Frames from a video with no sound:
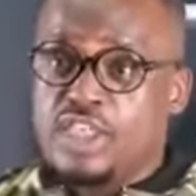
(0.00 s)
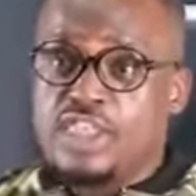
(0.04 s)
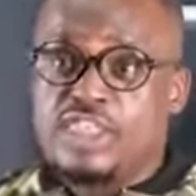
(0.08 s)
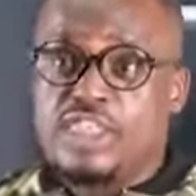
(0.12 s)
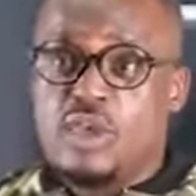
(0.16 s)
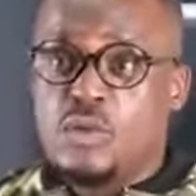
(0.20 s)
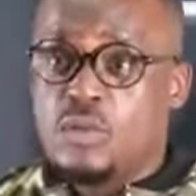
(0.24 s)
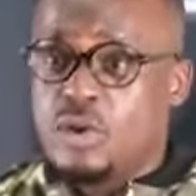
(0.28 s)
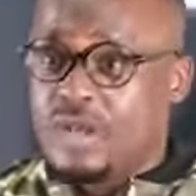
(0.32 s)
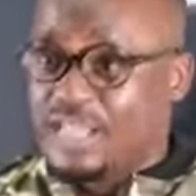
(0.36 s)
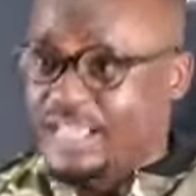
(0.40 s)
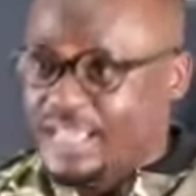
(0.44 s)

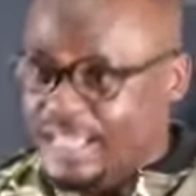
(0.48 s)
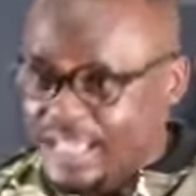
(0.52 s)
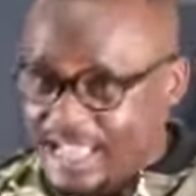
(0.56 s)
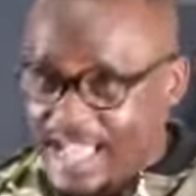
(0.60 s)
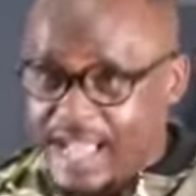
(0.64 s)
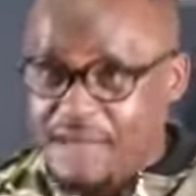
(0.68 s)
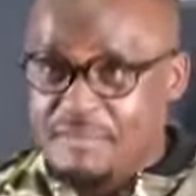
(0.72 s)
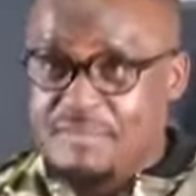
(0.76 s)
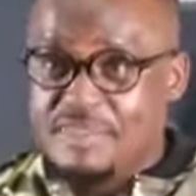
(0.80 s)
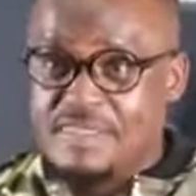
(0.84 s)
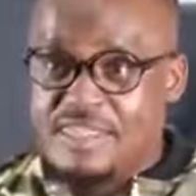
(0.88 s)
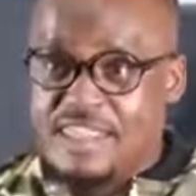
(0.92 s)
they will
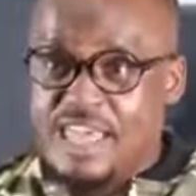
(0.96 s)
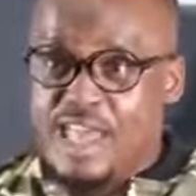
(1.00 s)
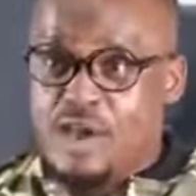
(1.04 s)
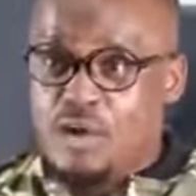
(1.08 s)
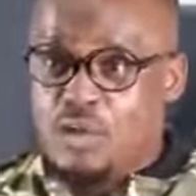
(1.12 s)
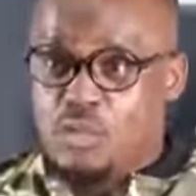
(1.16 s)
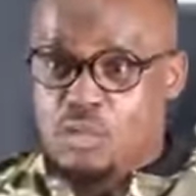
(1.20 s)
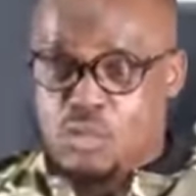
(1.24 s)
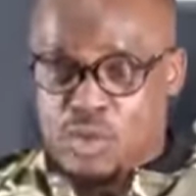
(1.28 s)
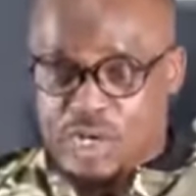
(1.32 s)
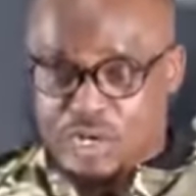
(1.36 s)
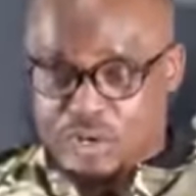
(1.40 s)
come
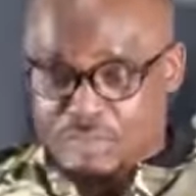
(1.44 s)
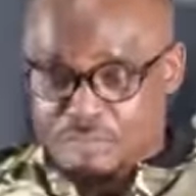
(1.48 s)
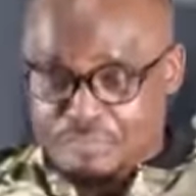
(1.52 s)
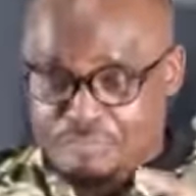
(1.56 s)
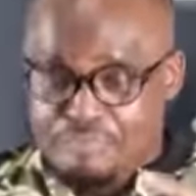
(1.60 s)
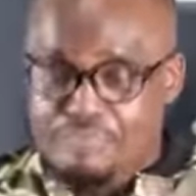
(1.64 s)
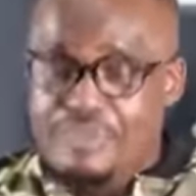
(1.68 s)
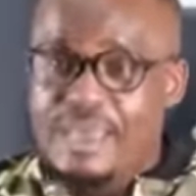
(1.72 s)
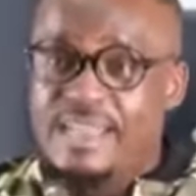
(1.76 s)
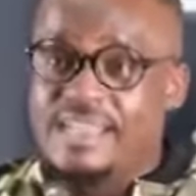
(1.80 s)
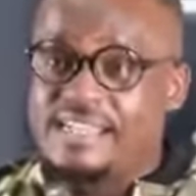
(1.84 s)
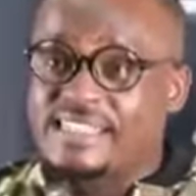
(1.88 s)
there, will
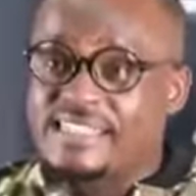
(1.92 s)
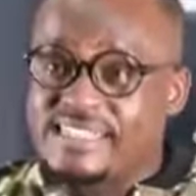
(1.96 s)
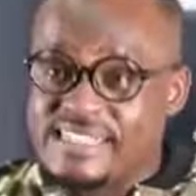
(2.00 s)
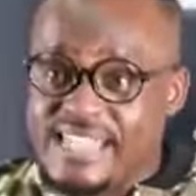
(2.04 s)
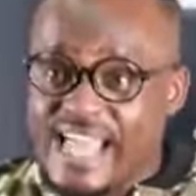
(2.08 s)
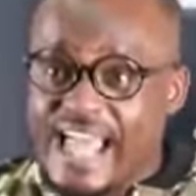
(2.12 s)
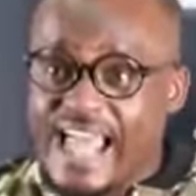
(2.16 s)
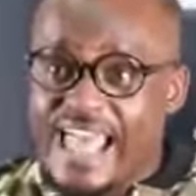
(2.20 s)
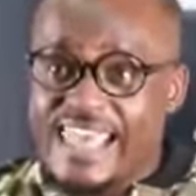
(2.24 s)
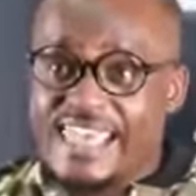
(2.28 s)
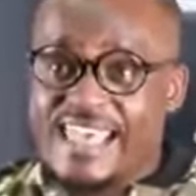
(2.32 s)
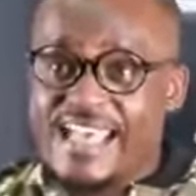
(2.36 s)
burn
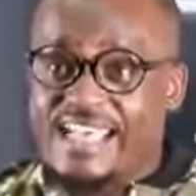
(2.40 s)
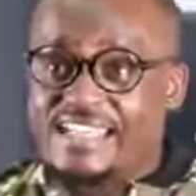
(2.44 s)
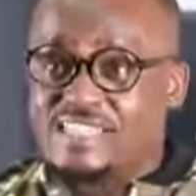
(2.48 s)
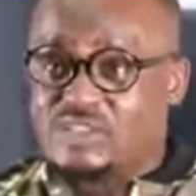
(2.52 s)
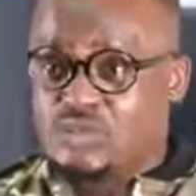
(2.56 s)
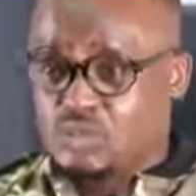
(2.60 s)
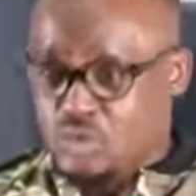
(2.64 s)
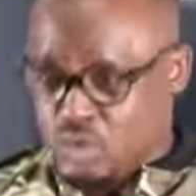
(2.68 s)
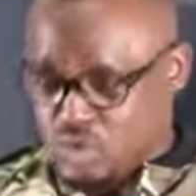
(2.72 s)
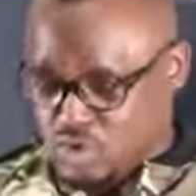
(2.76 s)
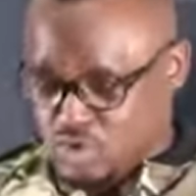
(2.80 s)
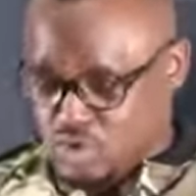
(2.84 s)

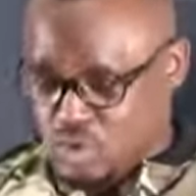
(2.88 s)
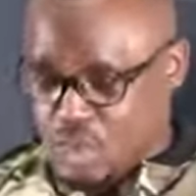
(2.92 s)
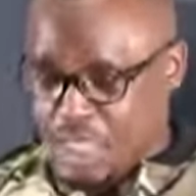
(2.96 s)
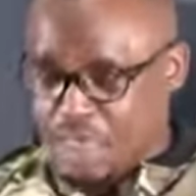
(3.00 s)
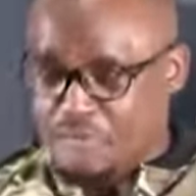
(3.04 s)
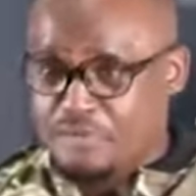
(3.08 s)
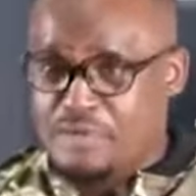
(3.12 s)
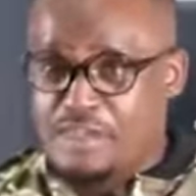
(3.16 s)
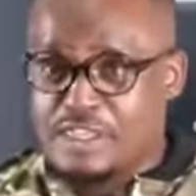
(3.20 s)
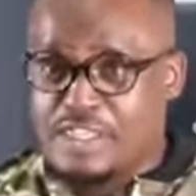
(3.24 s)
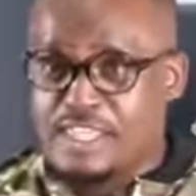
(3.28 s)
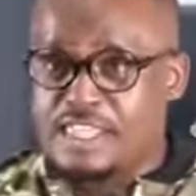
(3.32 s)
tires, will do
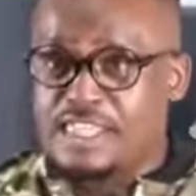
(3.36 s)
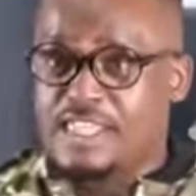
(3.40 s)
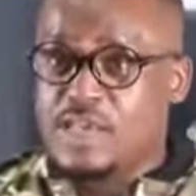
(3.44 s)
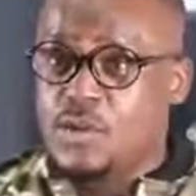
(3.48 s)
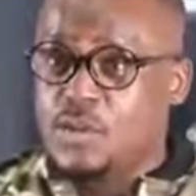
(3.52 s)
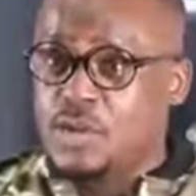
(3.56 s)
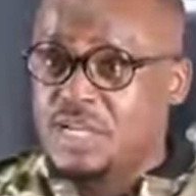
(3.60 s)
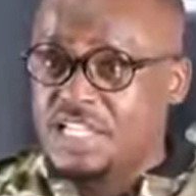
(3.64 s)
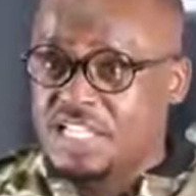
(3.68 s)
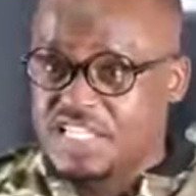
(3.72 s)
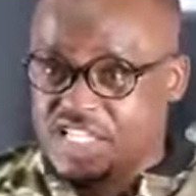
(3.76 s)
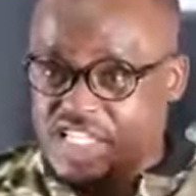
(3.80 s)
everything.
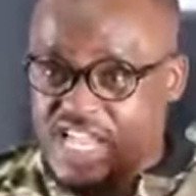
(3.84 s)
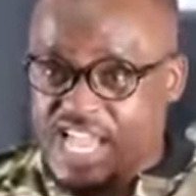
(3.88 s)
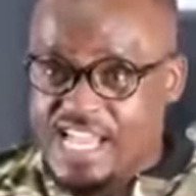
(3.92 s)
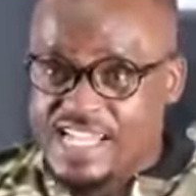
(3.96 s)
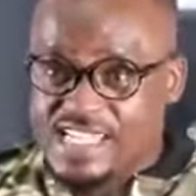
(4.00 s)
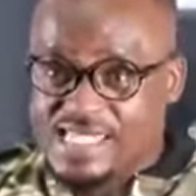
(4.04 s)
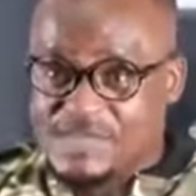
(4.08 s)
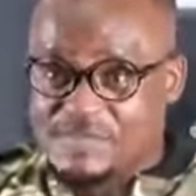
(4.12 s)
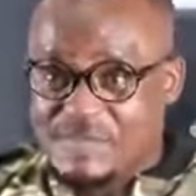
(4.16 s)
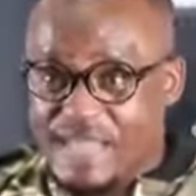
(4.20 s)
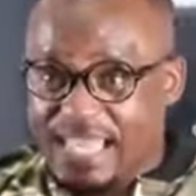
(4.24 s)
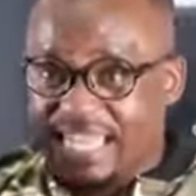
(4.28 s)
They will
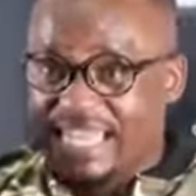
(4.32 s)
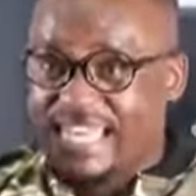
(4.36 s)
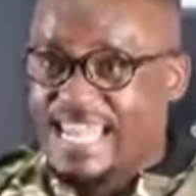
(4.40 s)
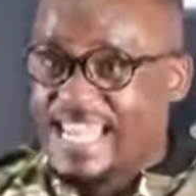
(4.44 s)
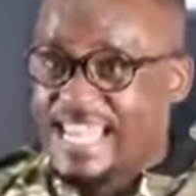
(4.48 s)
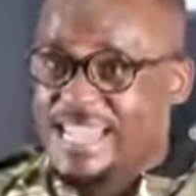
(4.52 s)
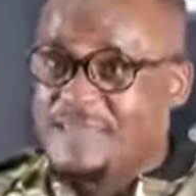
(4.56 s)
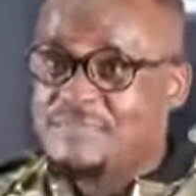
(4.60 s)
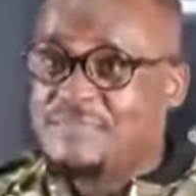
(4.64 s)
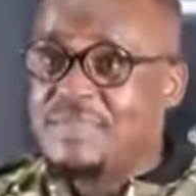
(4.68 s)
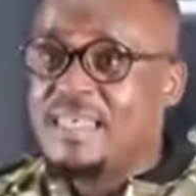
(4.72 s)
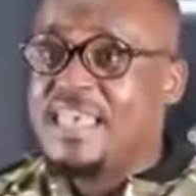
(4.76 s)
chant my
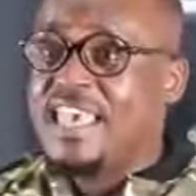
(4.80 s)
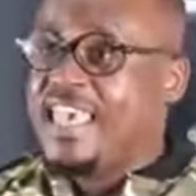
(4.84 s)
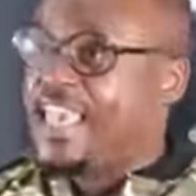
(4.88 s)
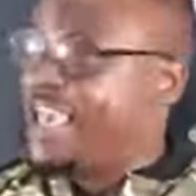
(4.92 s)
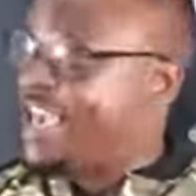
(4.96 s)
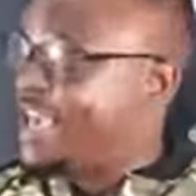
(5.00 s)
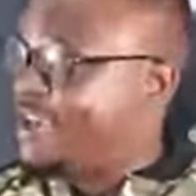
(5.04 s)
name.